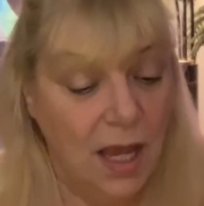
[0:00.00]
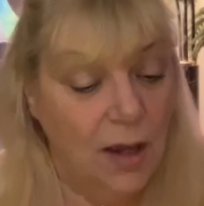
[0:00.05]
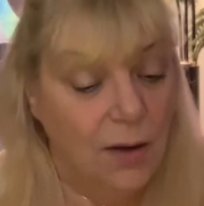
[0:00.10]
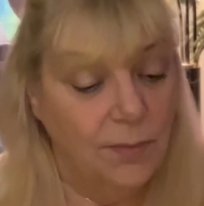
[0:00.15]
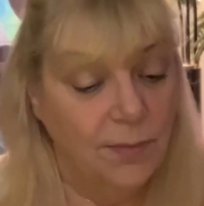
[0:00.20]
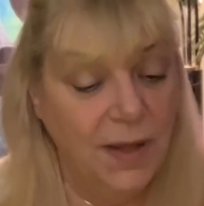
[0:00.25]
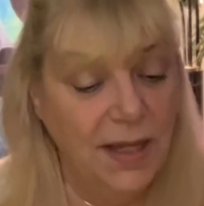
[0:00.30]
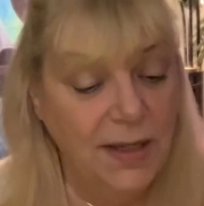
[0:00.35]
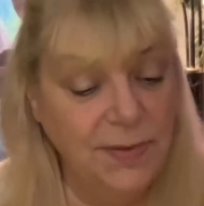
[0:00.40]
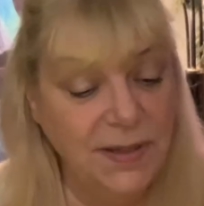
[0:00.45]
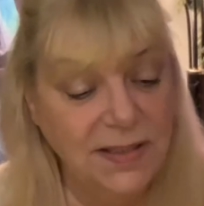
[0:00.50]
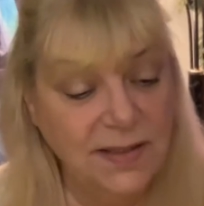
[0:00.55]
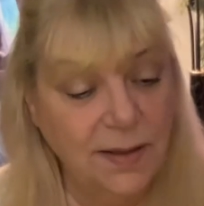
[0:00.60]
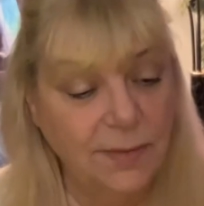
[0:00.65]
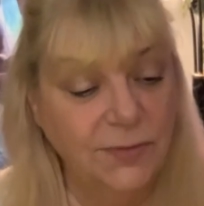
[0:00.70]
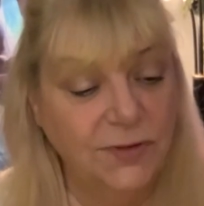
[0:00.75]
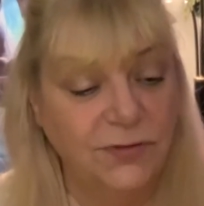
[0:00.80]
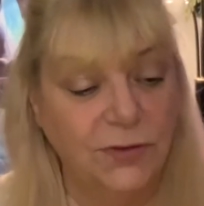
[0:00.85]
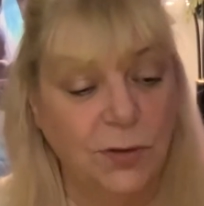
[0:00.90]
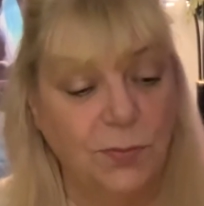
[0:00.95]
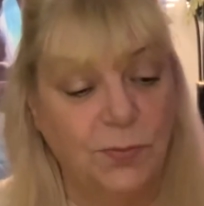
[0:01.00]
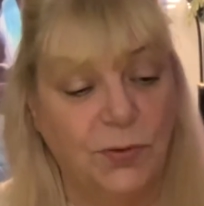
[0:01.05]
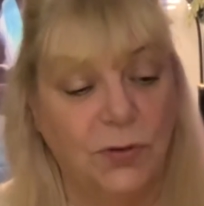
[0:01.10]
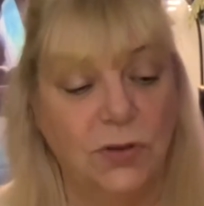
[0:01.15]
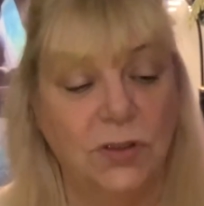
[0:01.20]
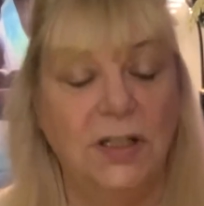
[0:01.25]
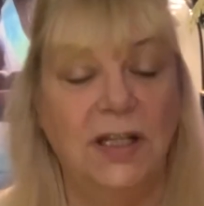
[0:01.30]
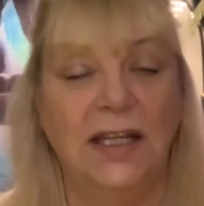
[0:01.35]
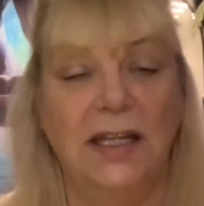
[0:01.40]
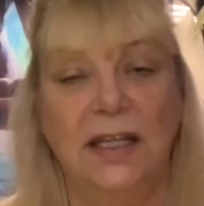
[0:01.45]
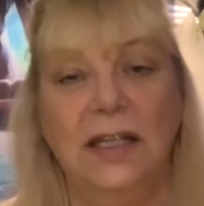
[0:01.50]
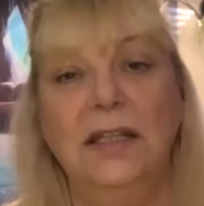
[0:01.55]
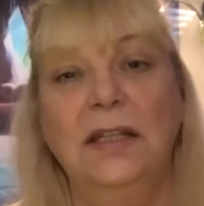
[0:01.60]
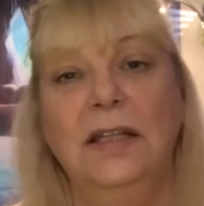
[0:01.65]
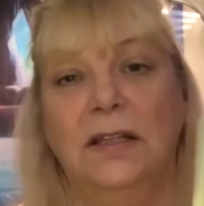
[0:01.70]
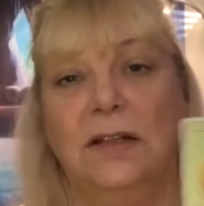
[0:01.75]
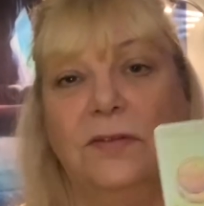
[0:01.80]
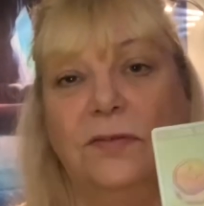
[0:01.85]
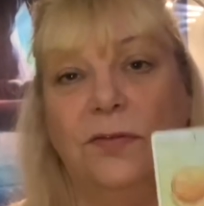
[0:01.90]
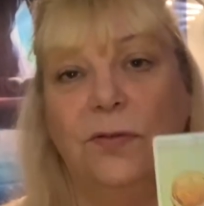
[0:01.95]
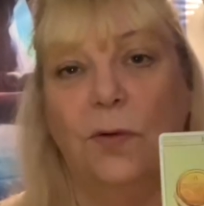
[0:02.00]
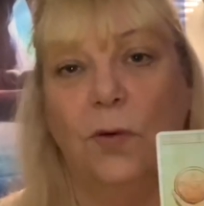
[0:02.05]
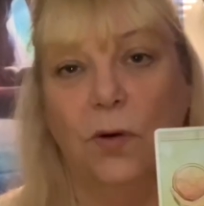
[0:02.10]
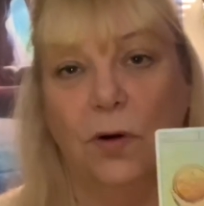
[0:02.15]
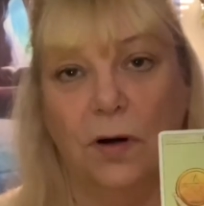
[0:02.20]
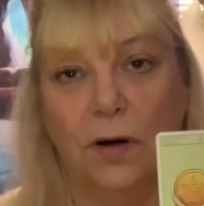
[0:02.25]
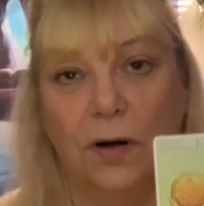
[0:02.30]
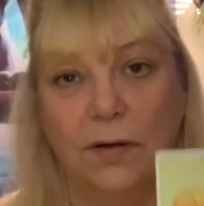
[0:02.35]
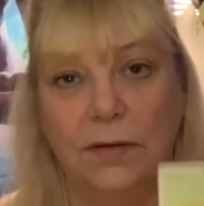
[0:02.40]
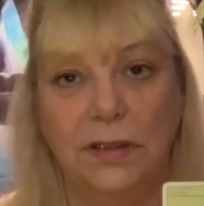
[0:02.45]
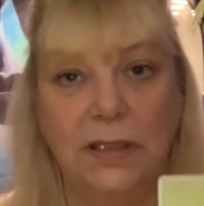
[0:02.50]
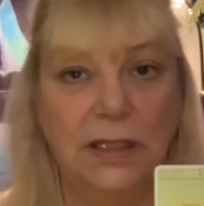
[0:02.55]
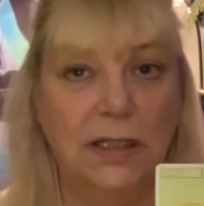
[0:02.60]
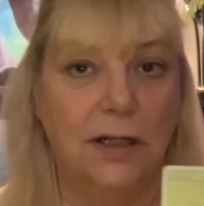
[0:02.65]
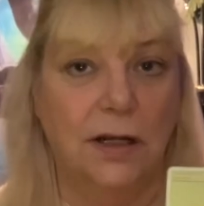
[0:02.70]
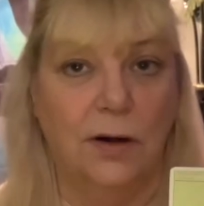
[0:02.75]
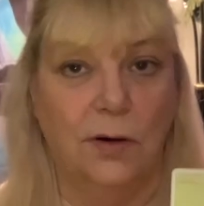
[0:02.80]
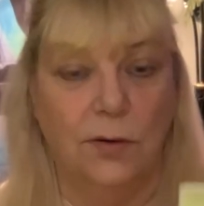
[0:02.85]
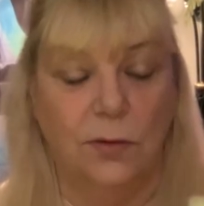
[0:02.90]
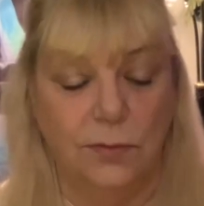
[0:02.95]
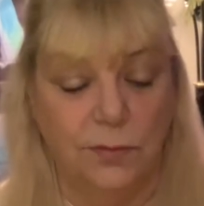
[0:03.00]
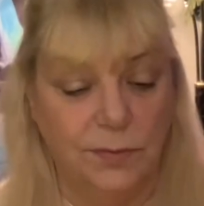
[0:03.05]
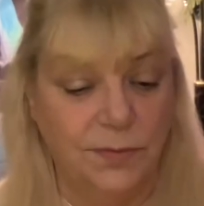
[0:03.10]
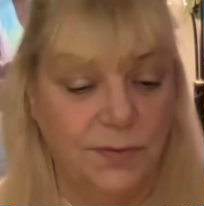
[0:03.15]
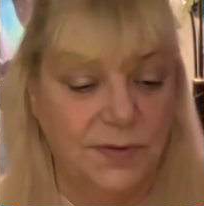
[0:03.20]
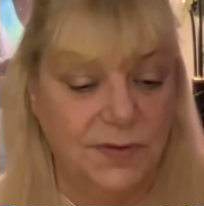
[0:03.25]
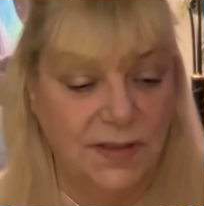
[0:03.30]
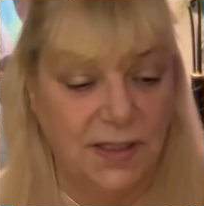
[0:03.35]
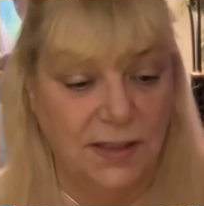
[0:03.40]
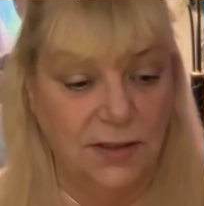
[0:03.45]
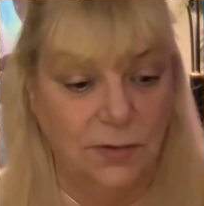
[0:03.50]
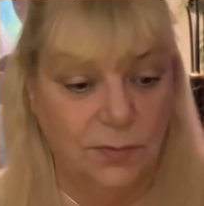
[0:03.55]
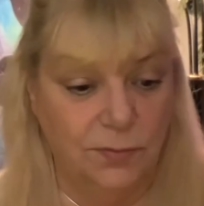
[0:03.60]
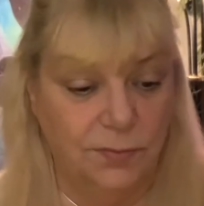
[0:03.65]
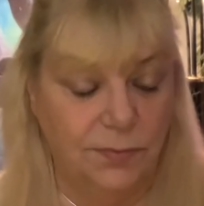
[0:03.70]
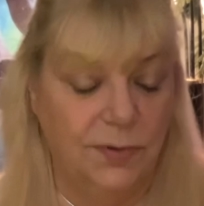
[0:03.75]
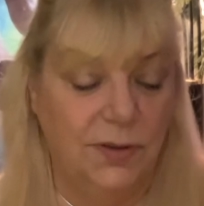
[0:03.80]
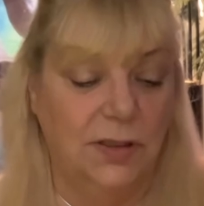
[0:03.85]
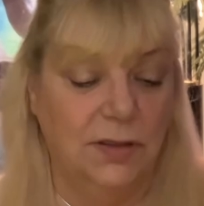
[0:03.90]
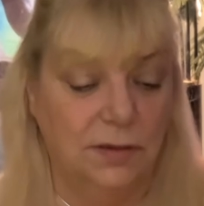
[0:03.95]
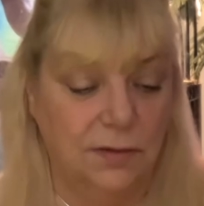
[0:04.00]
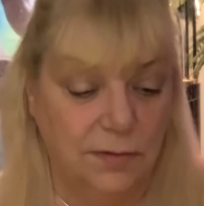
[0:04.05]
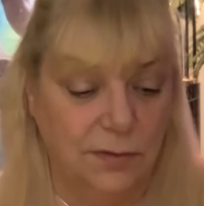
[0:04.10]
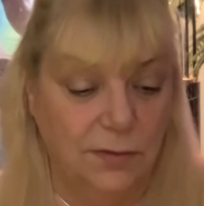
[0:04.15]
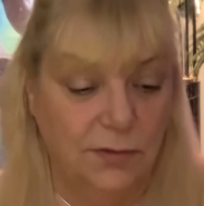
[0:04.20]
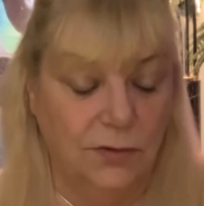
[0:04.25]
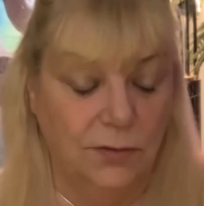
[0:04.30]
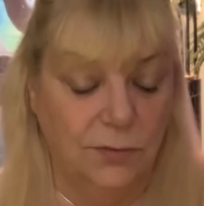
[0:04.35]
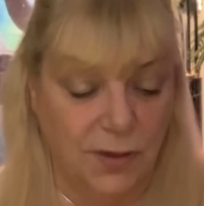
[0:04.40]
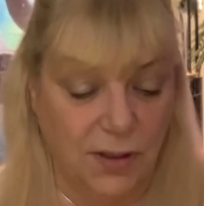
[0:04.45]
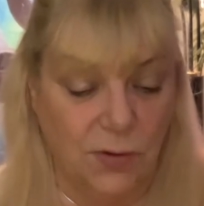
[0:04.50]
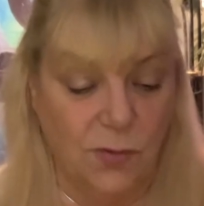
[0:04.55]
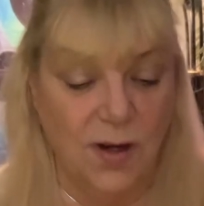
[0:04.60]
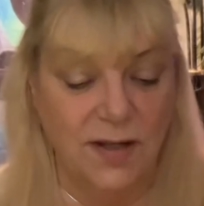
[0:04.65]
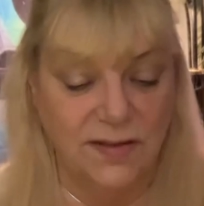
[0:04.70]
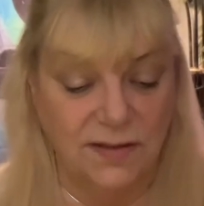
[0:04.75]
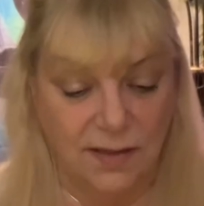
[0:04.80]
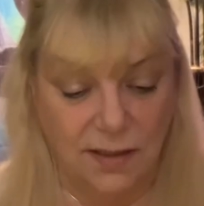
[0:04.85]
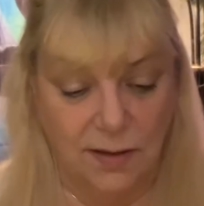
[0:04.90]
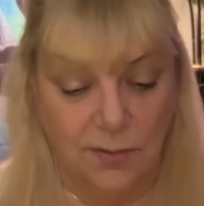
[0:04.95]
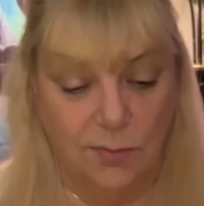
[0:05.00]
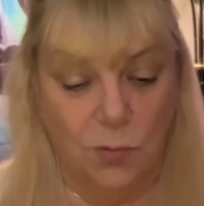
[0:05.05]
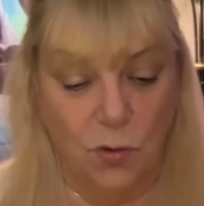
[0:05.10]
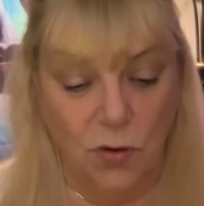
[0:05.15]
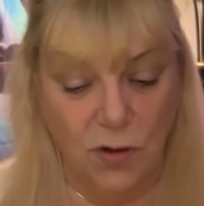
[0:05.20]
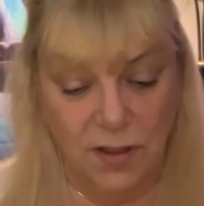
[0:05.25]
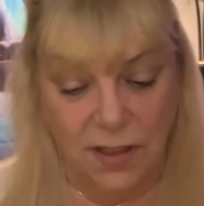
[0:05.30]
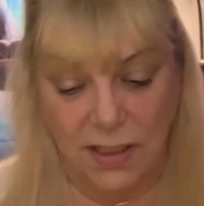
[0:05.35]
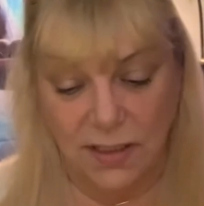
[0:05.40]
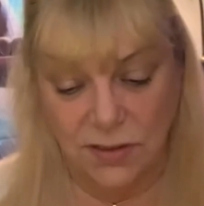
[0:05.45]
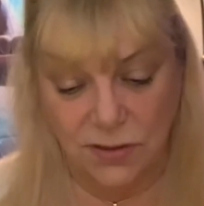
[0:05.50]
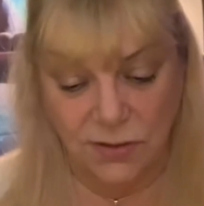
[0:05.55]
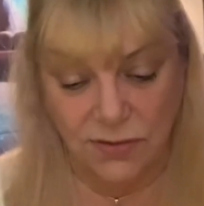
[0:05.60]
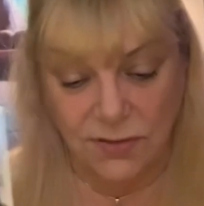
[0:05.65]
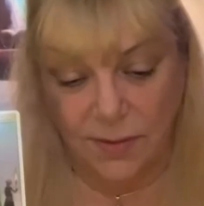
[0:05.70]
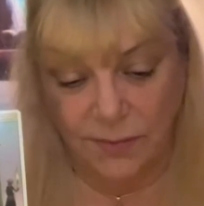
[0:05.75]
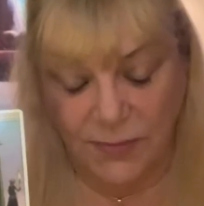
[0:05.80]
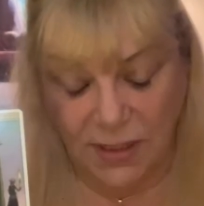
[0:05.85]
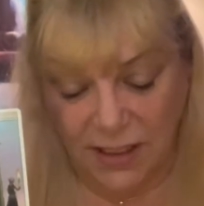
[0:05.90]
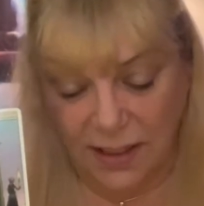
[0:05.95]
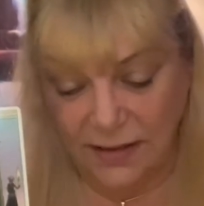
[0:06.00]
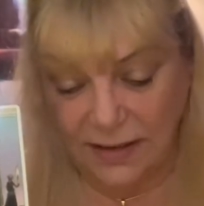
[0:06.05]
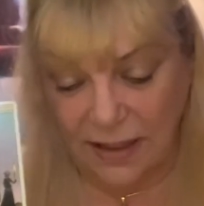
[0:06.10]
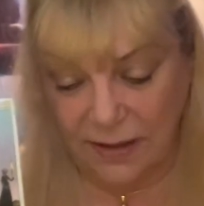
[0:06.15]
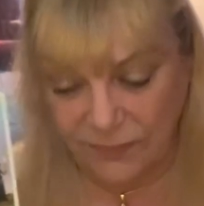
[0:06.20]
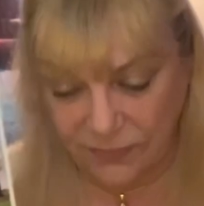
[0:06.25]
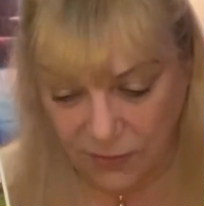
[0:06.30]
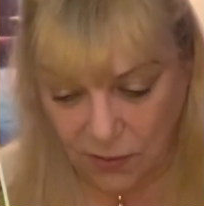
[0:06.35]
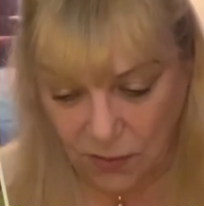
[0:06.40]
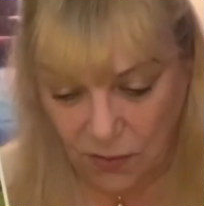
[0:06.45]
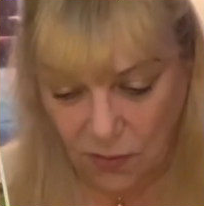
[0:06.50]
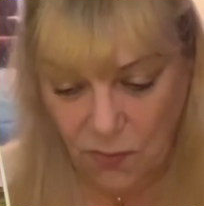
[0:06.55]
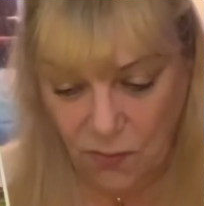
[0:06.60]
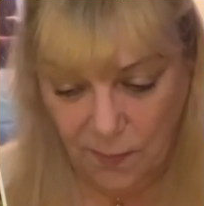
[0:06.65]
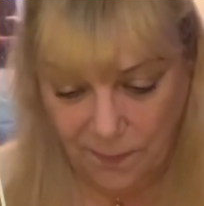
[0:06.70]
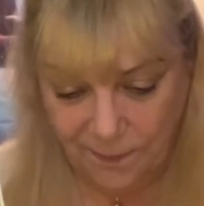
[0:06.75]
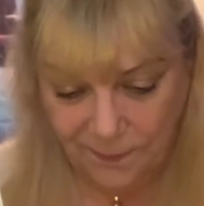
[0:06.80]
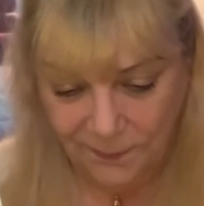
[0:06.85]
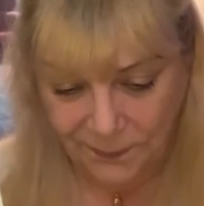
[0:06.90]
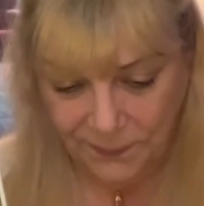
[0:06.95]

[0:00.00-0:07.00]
maybe some of you put in for, you know, say you requested a mortgage or something like that for a home.